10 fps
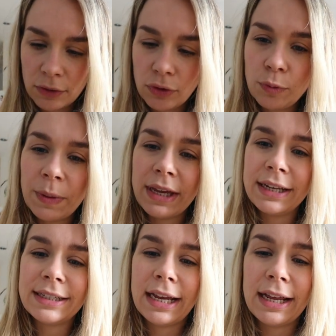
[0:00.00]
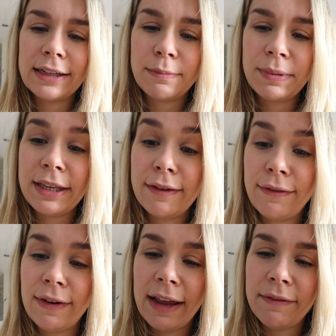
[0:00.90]
super intense pea
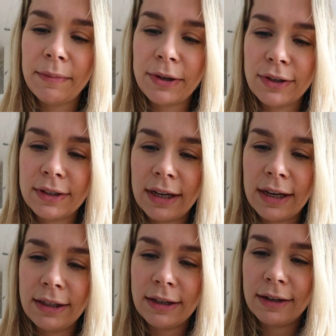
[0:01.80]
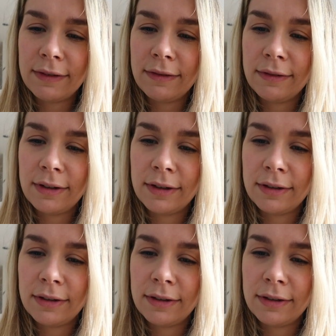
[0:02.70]
flavor because they're young